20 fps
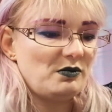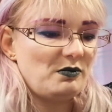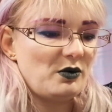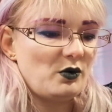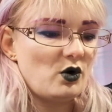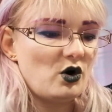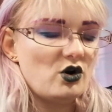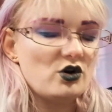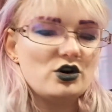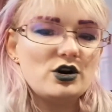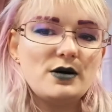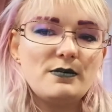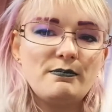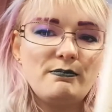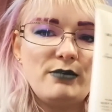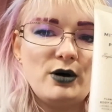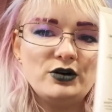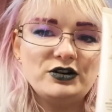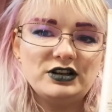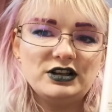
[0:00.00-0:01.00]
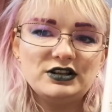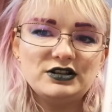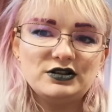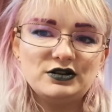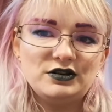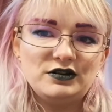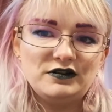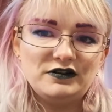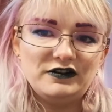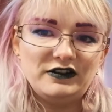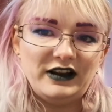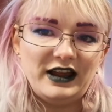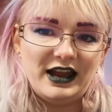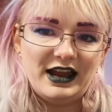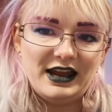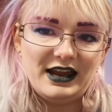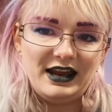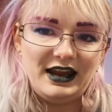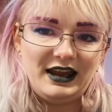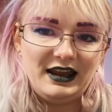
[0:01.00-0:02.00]
1 Body
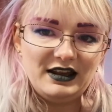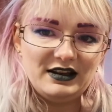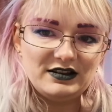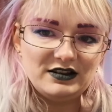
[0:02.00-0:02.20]
Souffle.